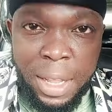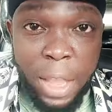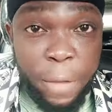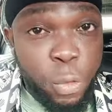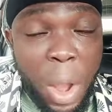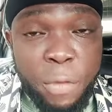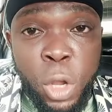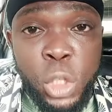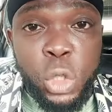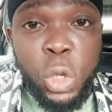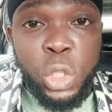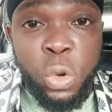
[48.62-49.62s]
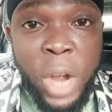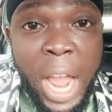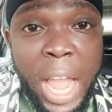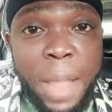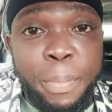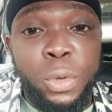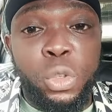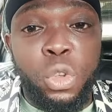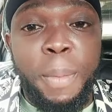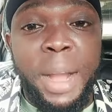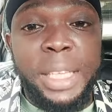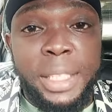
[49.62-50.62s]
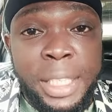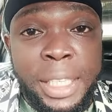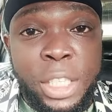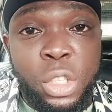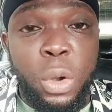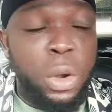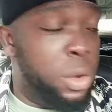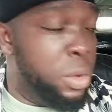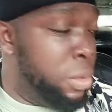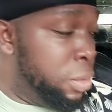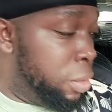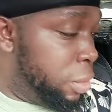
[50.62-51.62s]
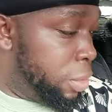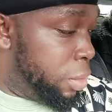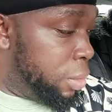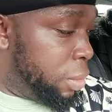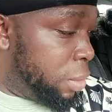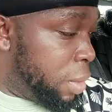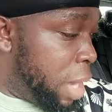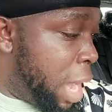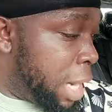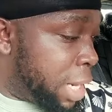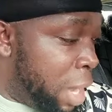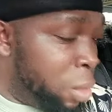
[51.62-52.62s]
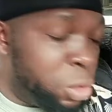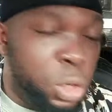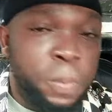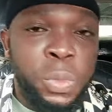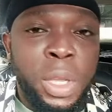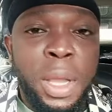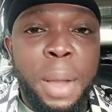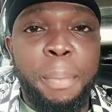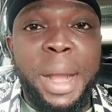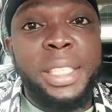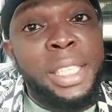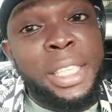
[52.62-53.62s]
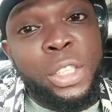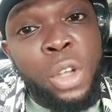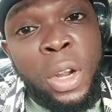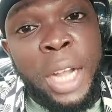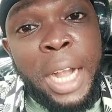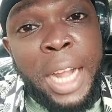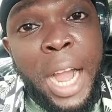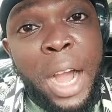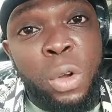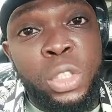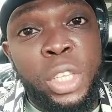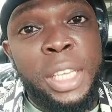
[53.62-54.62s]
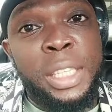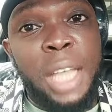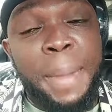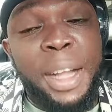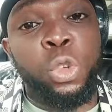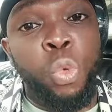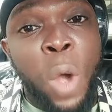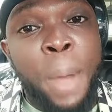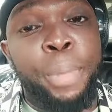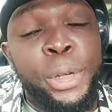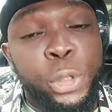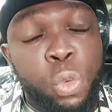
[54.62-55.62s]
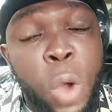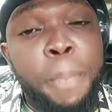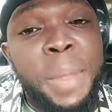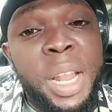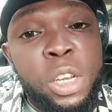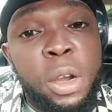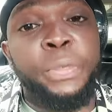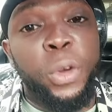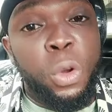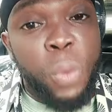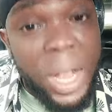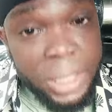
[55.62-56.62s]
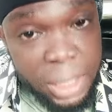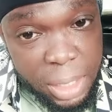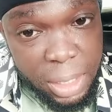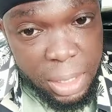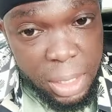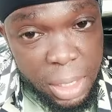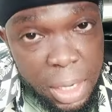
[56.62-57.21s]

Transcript: If you have not subscribed to my TikTok account, my TikTok account is about 1.1 million followers.